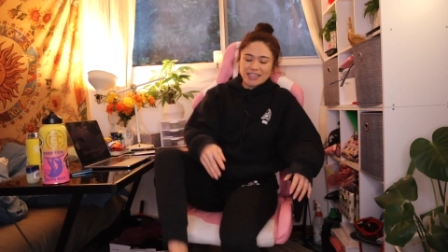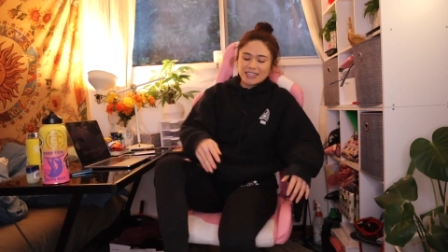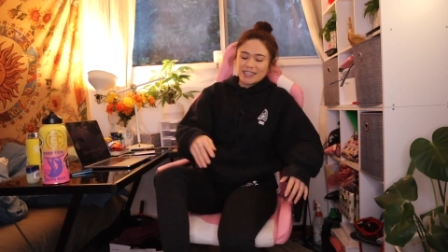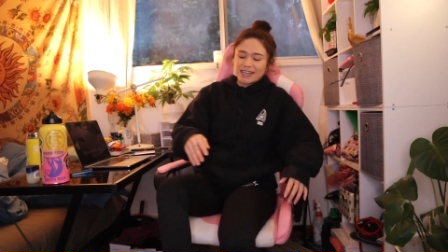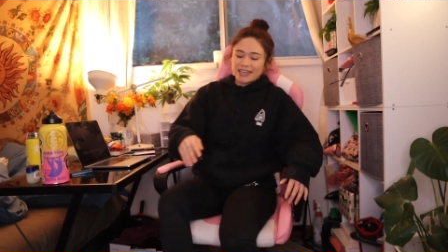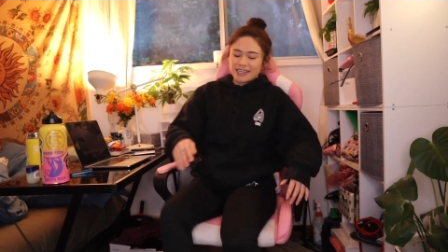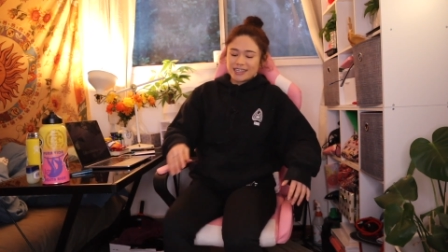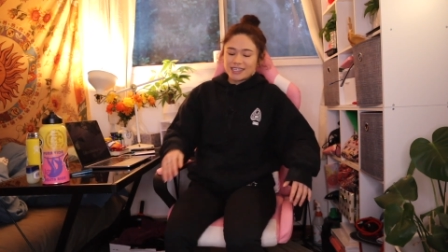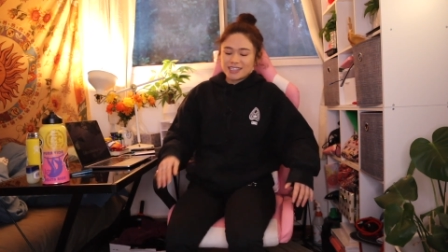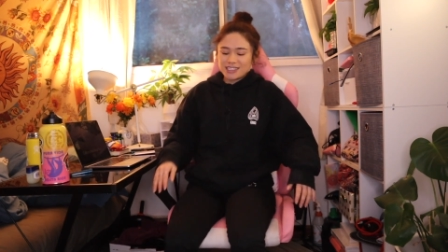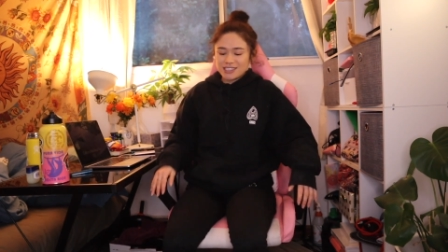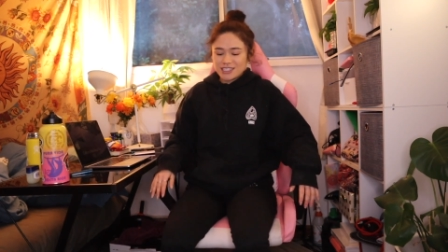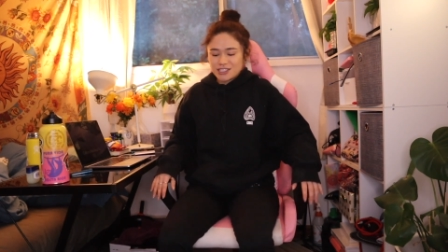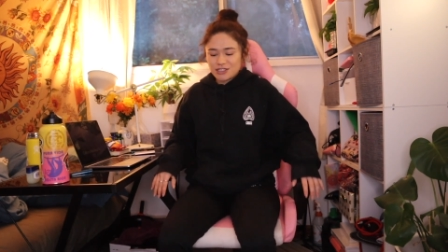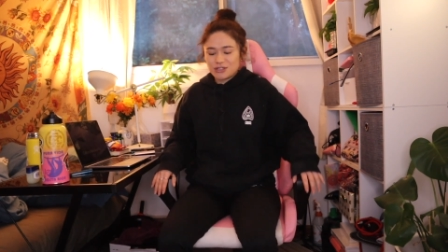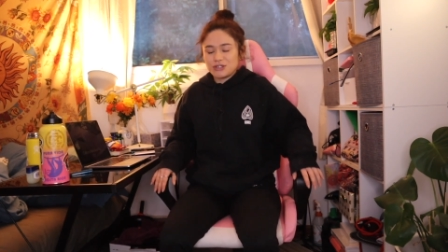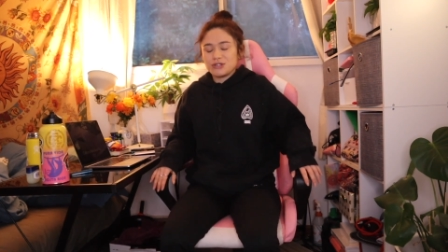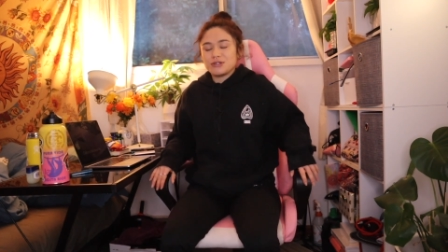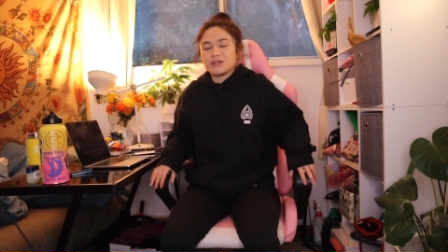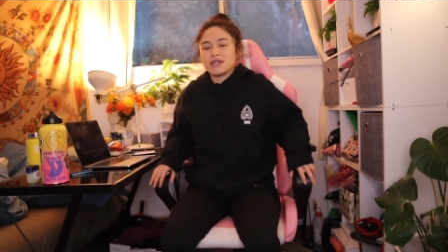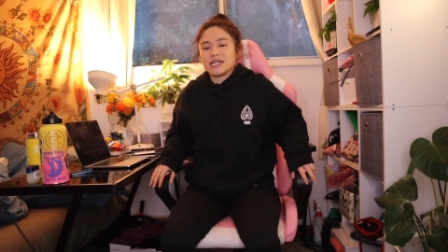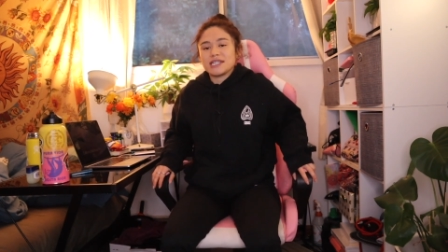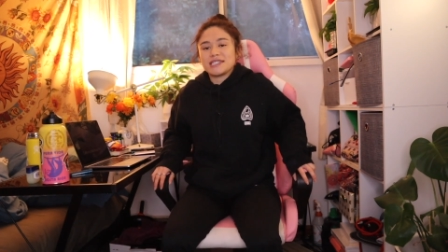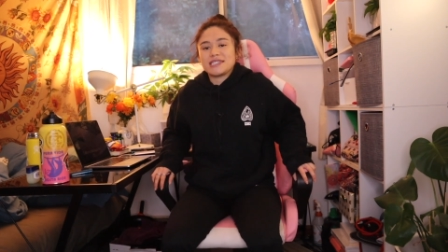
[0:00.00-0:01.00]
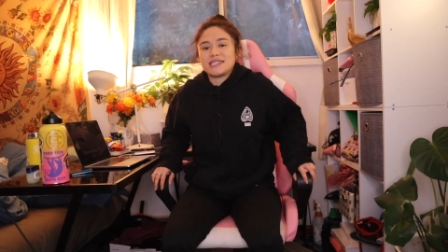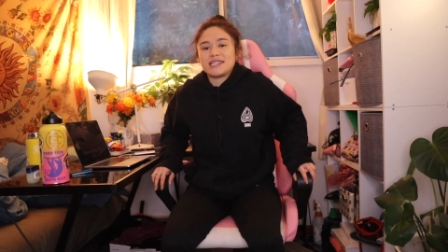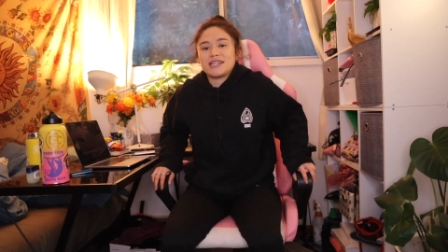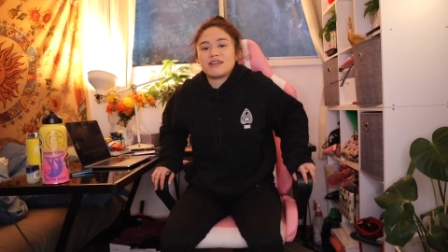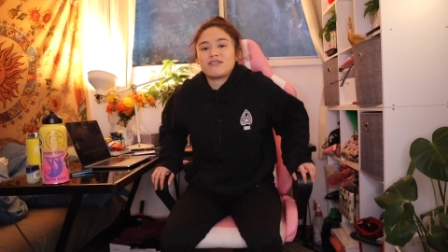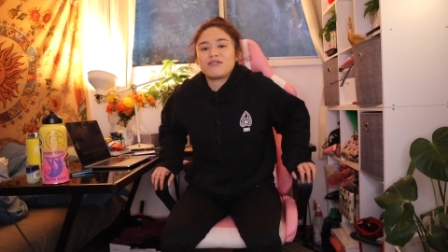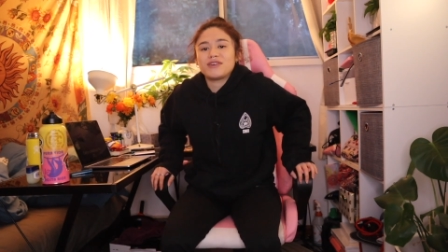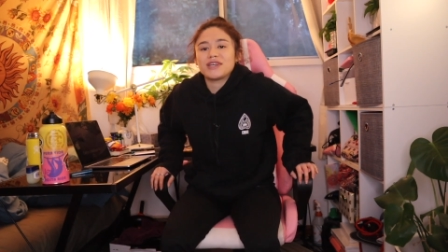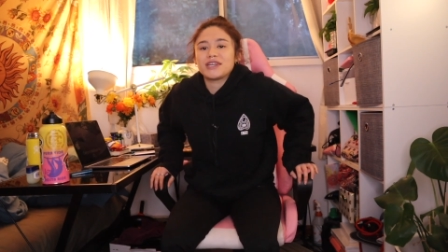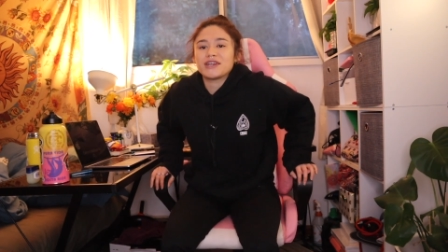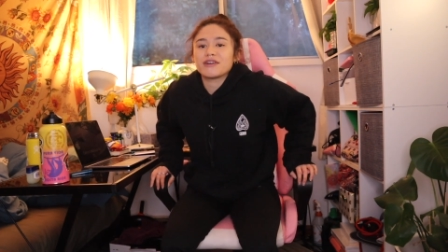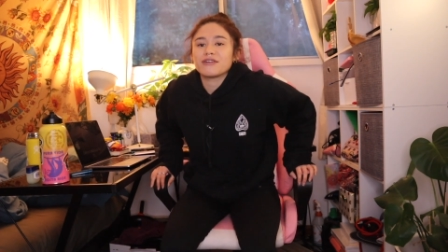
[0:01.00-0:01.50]
like to do a seated
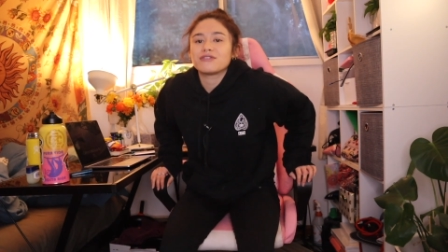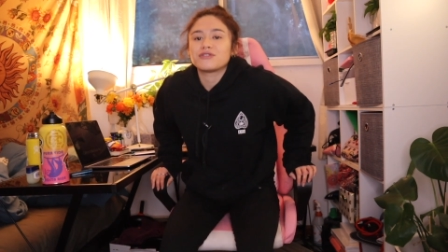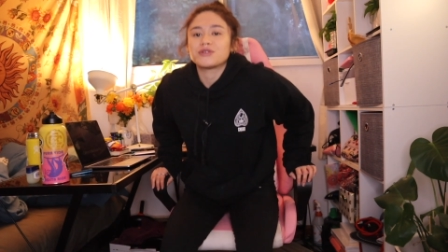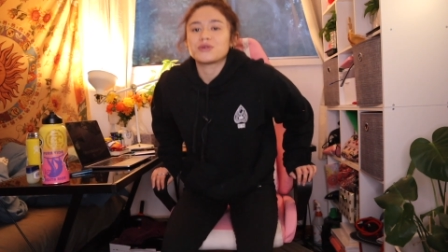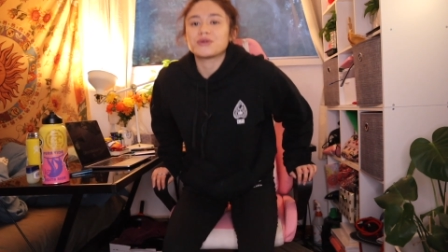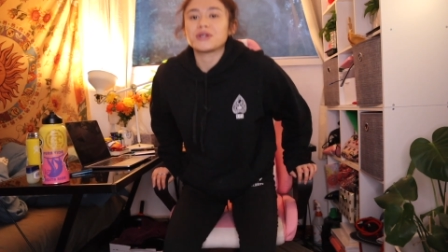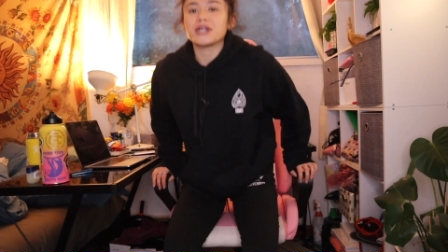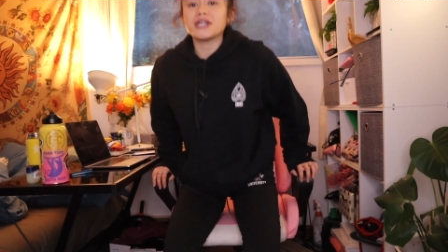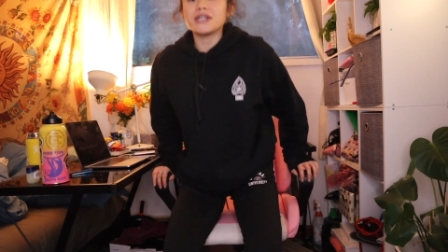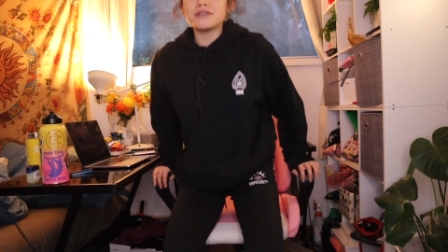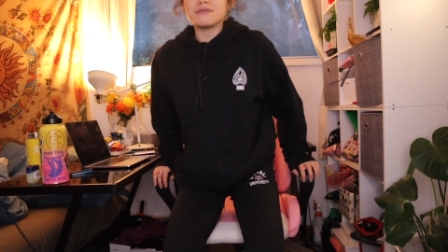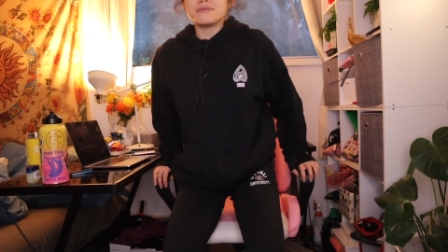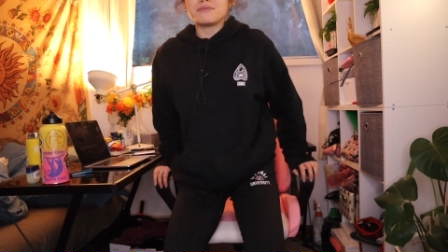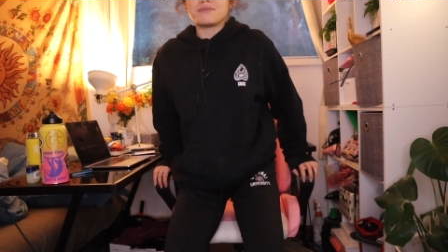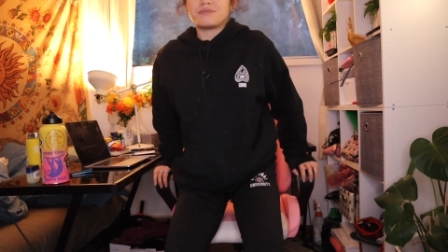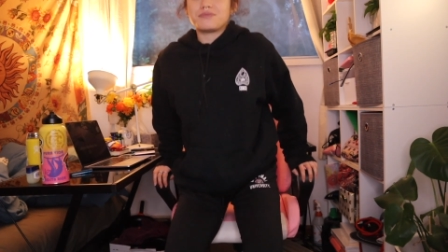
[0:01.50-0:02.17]
figure 4.